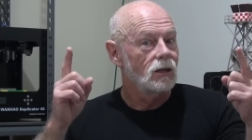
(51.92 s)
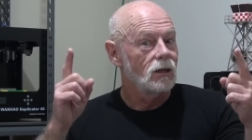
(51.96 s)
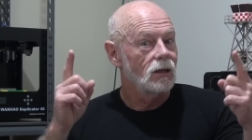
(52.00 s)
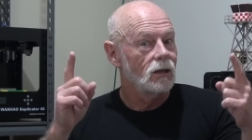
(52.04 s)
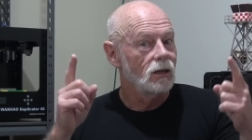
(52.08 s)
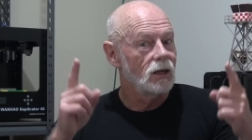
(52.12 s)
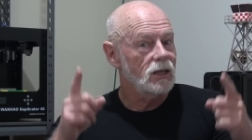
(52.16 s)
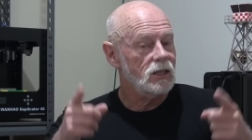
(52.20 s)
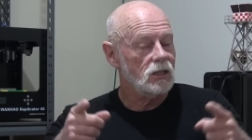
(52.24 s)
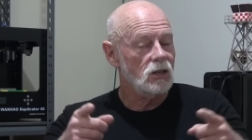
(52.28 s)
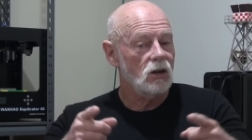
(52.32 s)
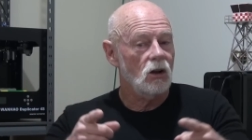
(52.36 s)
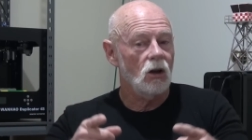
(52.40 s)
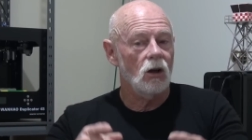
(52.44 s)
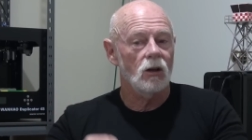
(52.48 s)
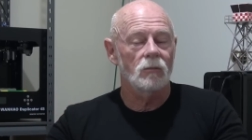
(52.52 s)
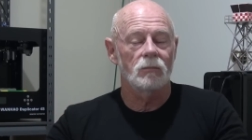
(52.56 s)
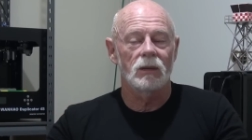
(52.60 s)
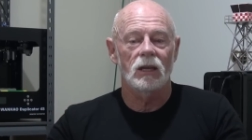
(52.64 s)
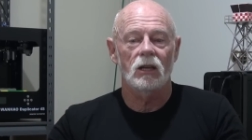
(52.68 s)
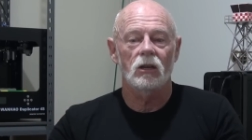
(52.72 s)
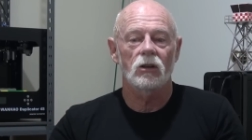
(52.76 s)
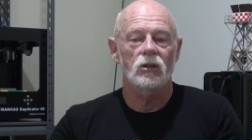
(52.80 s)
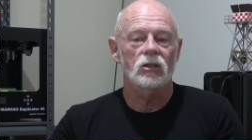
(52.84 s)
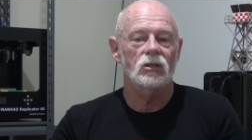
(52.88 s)
listen on,
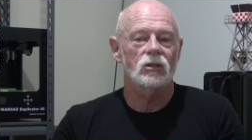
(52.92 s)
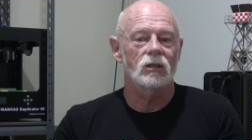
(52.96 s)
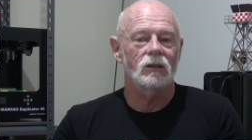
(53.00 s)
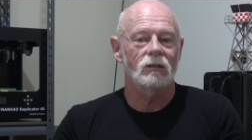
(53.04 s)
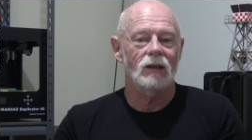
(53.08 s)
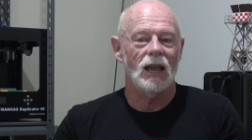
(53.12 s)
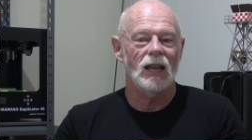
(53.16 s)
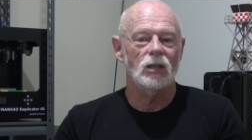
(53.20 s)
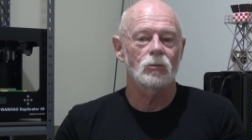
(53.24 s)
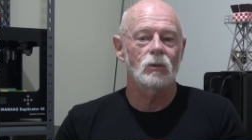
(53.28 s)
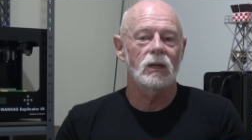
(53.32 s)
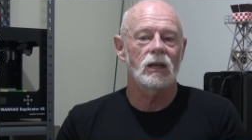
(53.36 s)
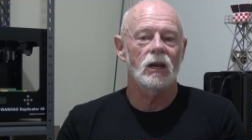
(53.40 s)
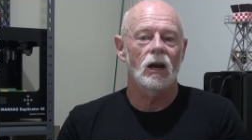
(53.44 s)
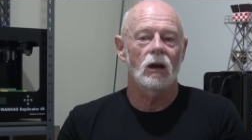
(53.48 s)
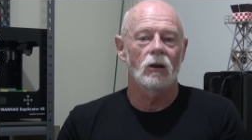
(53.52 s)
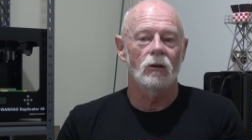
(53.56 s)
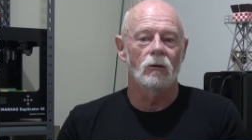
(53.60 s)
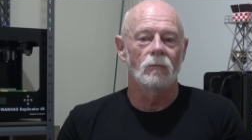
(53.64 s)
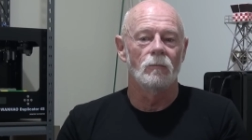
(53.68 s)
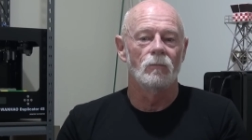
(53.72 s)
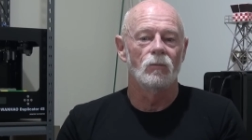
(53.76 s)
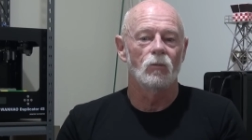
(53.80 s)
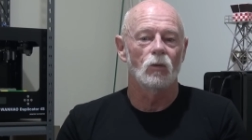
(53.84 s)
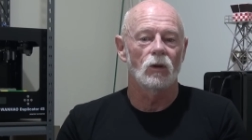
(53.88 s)
because as we
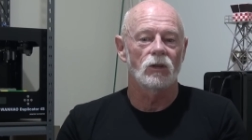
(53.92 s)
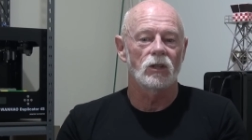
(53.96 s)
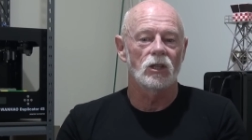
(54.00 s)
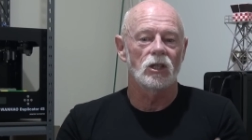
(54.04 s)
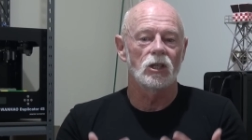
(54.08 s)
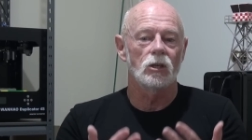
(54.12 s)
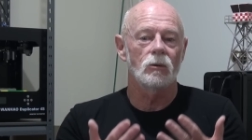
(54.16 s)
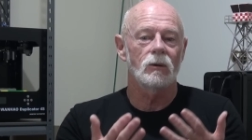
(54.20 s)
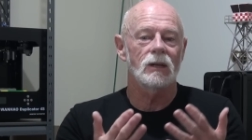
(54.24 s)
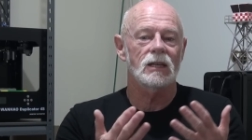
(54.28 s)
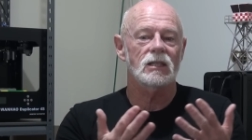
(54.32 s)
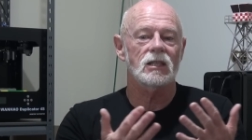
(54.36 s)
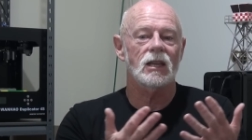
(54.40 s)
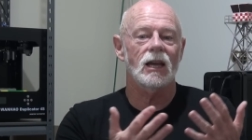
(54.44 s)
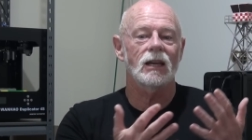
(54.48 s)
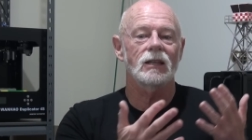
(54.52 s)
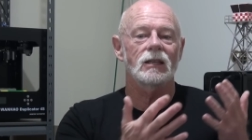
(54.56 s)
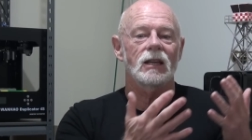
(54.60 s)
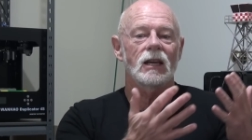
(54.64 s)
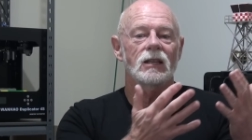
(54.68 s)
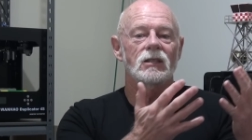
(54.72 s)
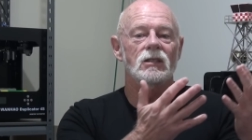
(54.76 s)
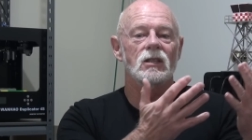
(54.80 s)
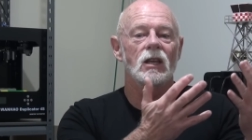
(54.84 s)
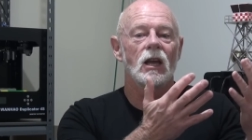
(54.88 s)
know, what the USA
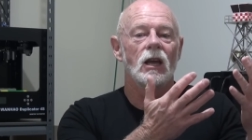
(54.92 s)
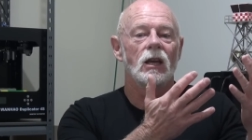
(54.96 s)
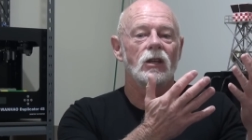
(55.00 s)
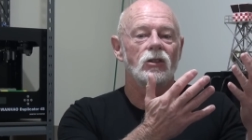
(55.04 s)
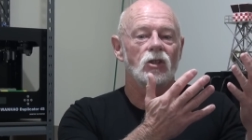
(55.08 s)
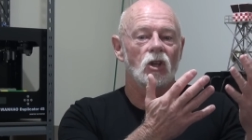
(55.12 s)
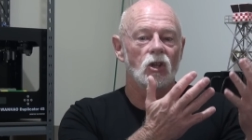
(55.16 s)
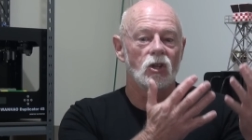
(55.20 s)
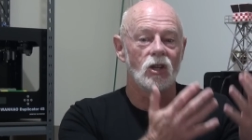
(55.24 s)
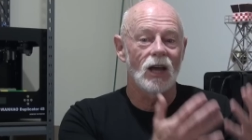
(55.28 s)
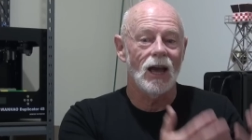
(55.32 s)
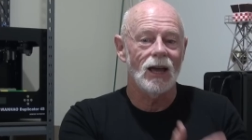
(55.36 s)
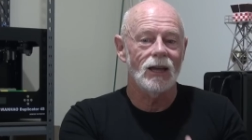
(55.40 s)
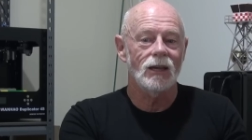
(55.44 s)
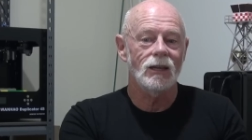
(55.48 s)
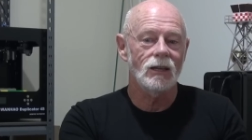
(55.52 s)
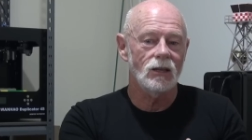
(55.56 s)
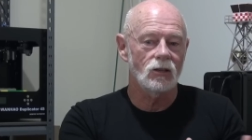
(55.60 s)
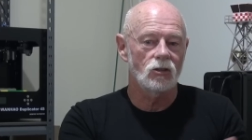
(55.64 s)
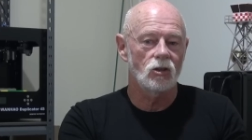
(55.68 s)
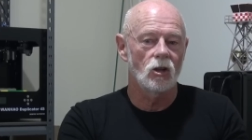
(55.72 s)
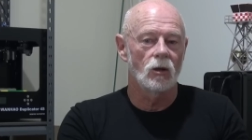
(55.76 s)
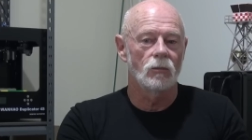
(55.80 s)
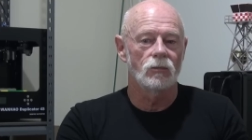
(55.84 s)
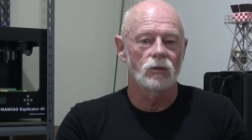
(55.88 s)
does today
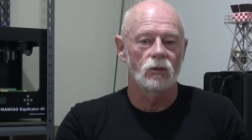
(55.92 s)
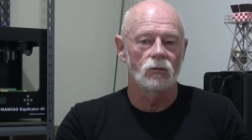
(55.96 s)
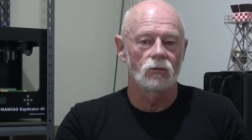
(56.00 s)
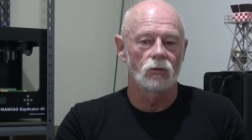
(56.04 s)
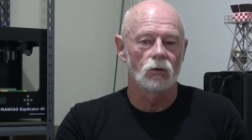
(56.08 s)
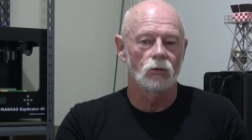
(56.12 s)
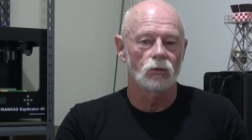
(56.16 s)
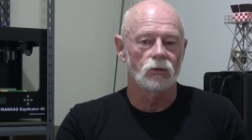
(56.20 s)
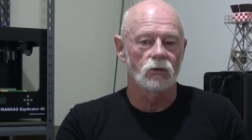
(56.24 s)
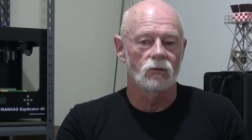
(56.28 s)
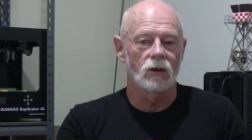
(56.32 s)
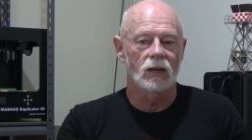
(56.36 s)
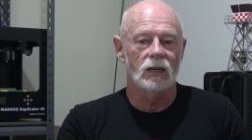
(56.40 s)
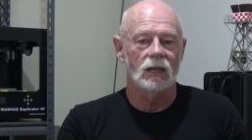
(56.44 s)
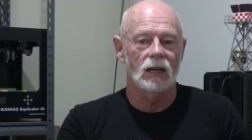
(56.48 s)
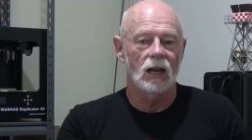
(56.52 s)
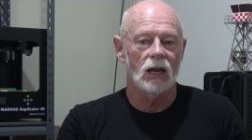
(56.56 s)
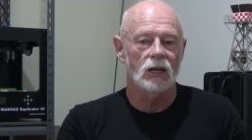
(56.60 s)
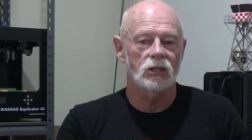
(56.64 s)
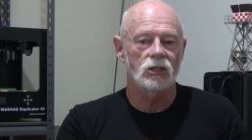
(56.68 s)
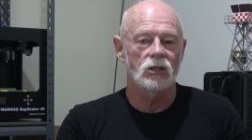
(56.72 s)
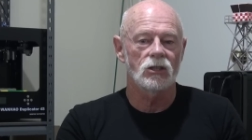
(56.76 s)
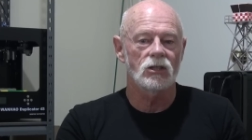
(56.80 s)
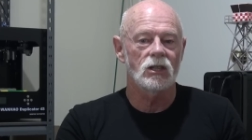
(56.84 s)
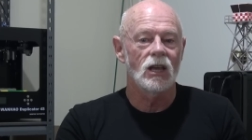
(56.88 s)
in terms of rules and
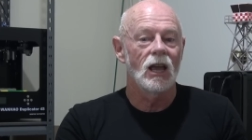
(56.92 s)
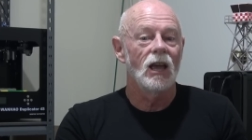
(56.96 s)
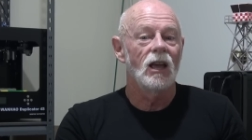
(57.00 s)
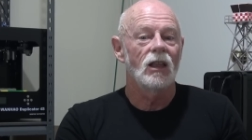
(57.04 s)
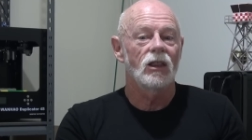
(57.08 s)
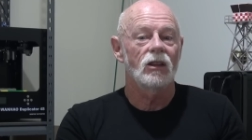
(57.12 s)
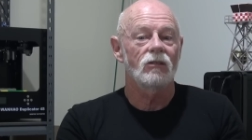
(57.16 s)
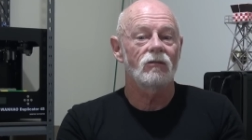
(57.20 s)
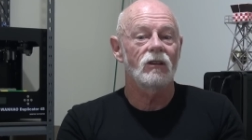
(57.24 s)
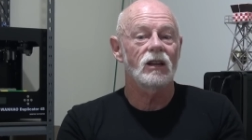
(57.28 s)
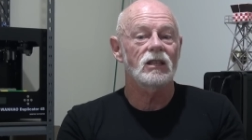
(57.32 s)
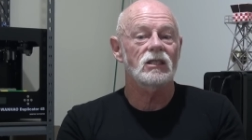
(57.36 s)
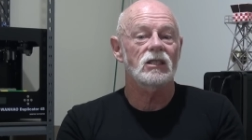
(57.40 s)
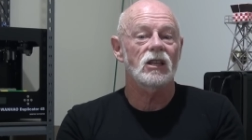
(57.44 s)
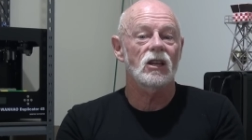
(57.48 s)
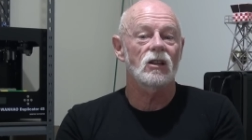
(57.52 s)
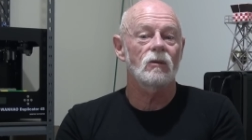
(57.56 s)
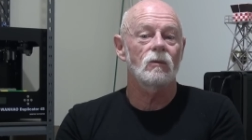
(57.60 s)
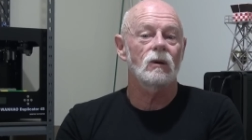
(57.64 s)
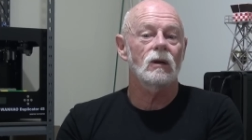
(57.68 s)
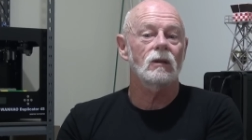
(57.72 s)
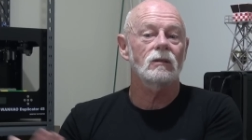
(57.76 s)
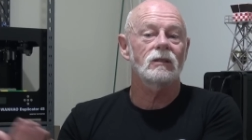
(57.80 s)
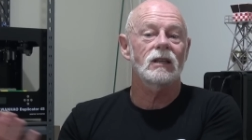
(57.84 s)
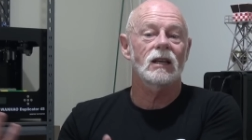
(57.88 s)
regulations, the rest of
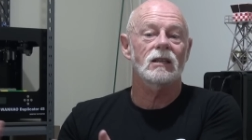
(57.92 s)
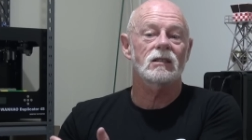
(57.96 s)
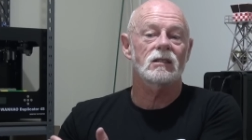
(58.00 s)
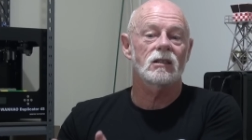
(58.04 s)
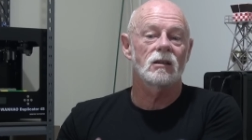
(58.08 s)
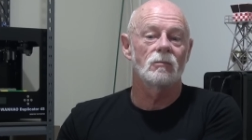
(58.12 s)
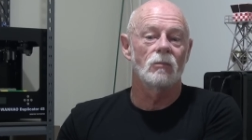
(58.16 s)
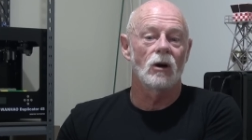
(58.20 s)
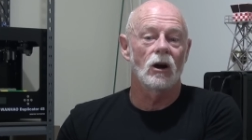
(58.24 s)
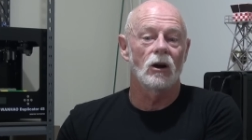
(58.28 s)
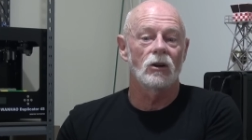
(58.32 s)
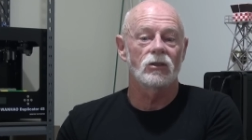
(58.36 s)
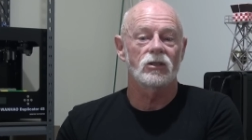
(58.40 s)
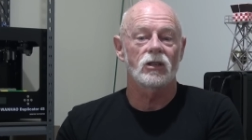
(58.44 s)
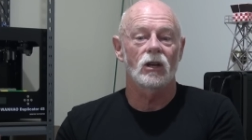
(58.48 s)
the world does tomorrow.